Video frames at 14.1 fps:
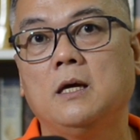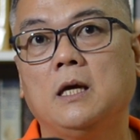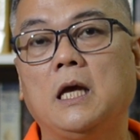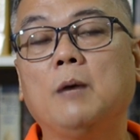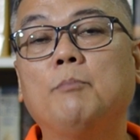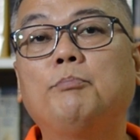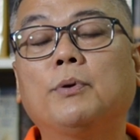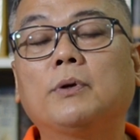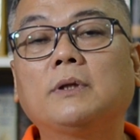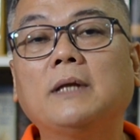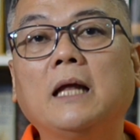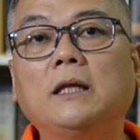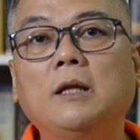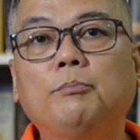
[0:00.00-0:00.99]

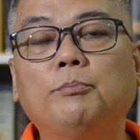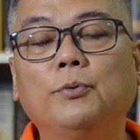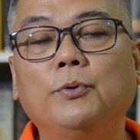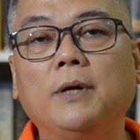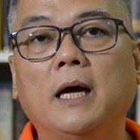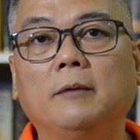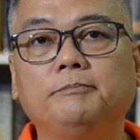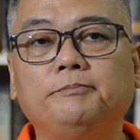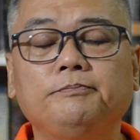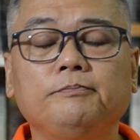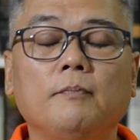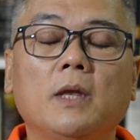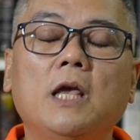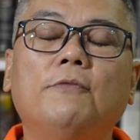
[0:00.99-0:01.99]
Importante po yan.
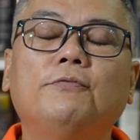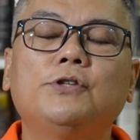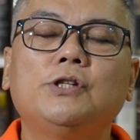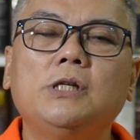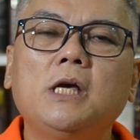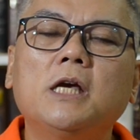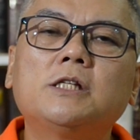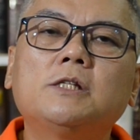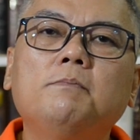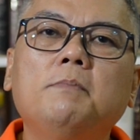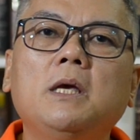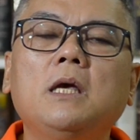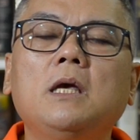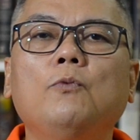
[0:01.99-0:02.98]
If
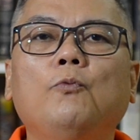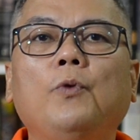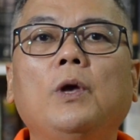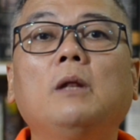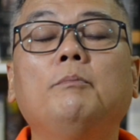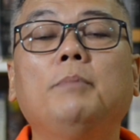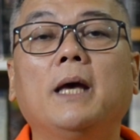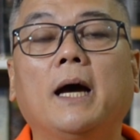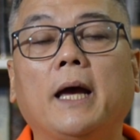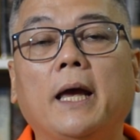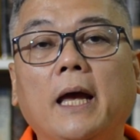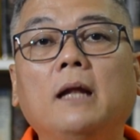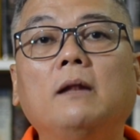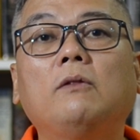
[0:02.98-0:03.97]
CSB will be a
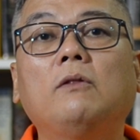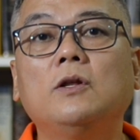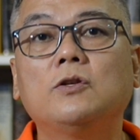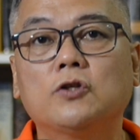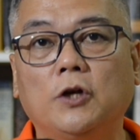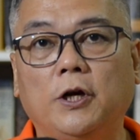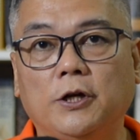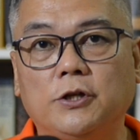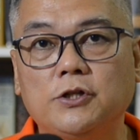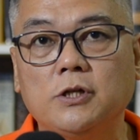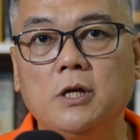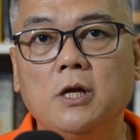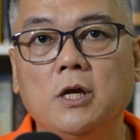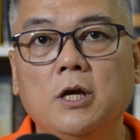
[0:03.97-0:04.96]
healthy
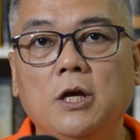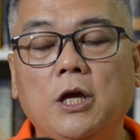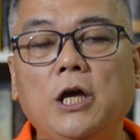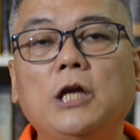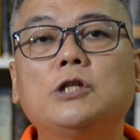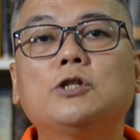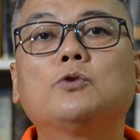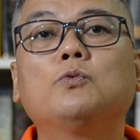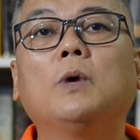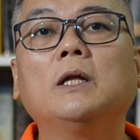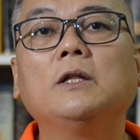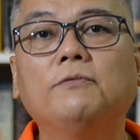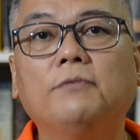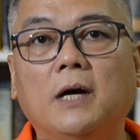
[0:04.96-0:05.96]
church, each
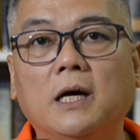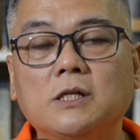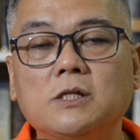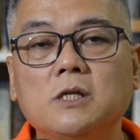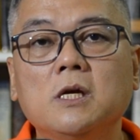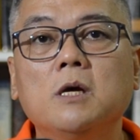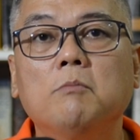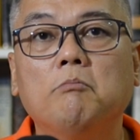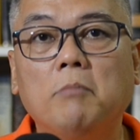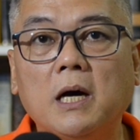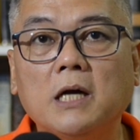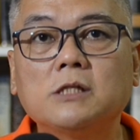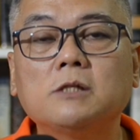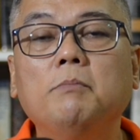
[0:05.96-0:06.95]
one of us
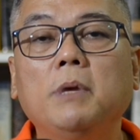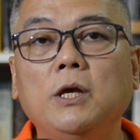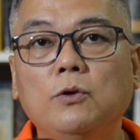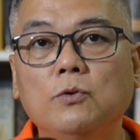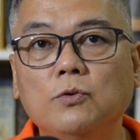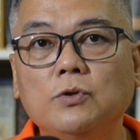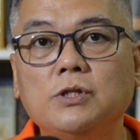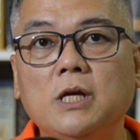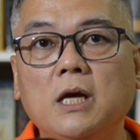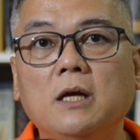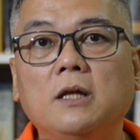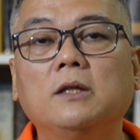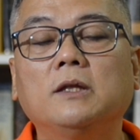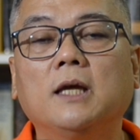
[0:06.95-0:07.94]
must be
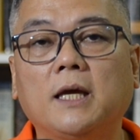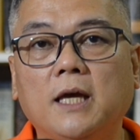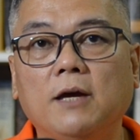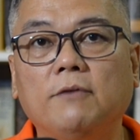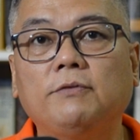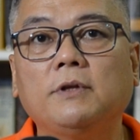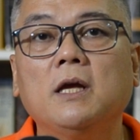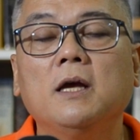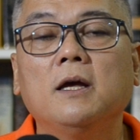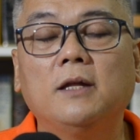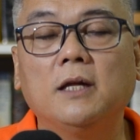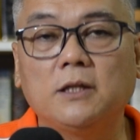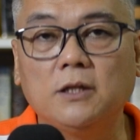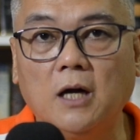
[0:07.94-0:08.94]
using the gift
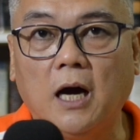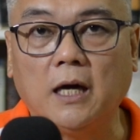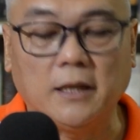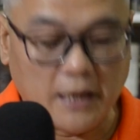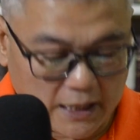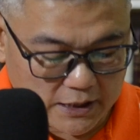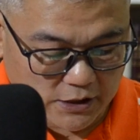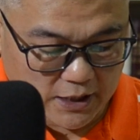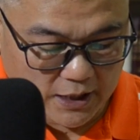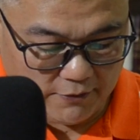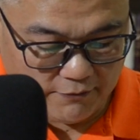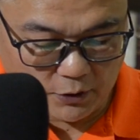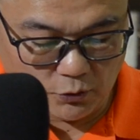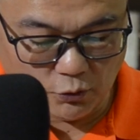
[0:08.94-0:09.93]
that God has
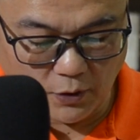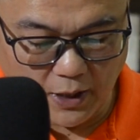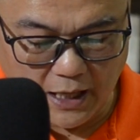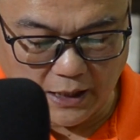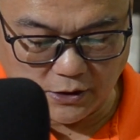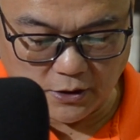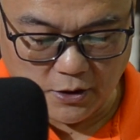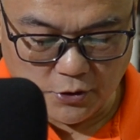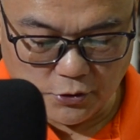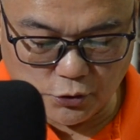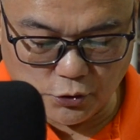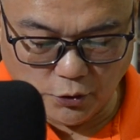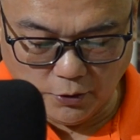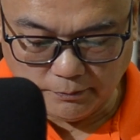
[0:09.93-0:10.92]
given to us.
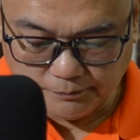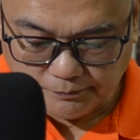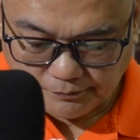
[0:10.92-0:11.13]
So,